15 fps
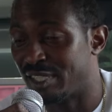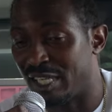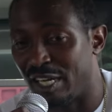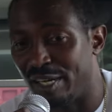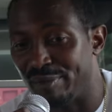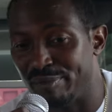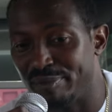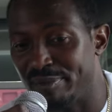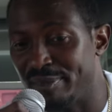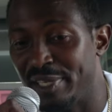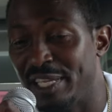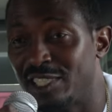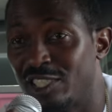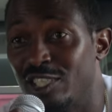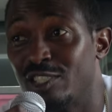um,
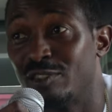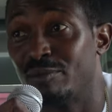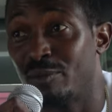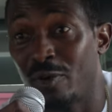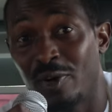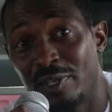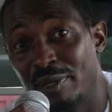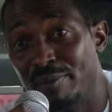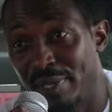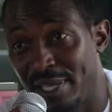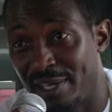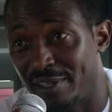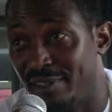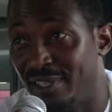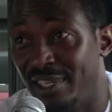nations brought them
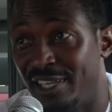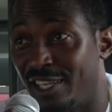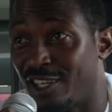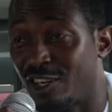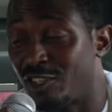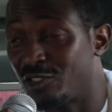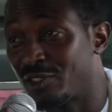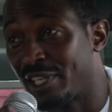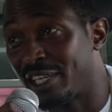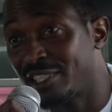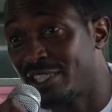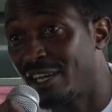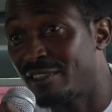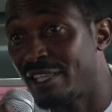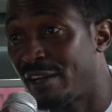here in countries like
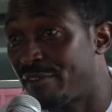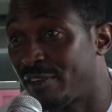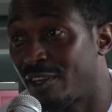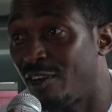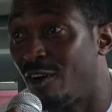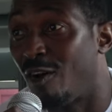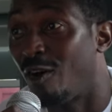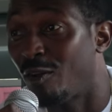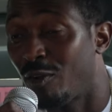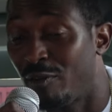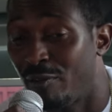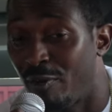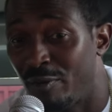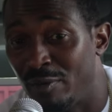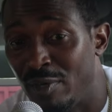South Africa, all
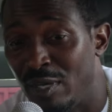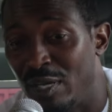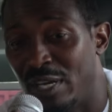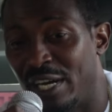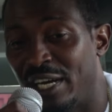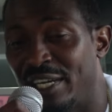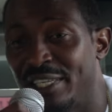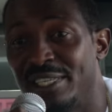over uh,